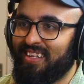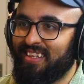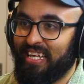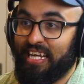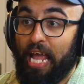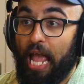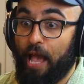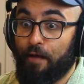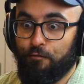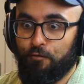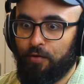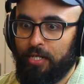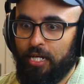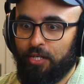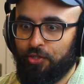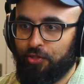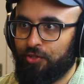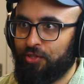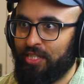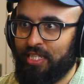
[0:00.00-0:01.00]
Like every
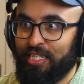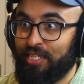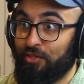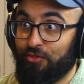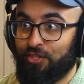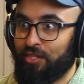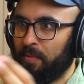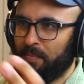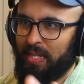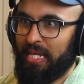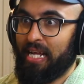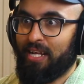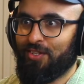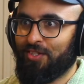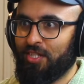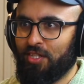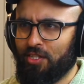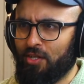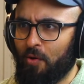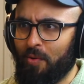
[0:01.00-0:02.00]
other scene, there's something
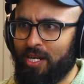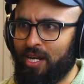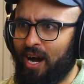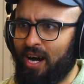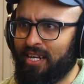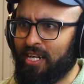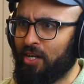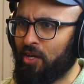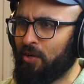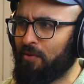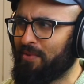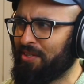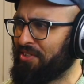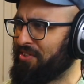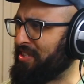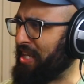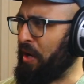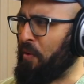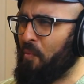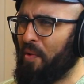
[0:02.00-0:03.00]
else that's going on, and Kurt
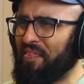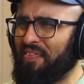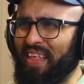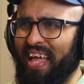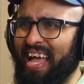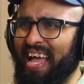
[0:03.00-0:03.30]
Russell's like, what the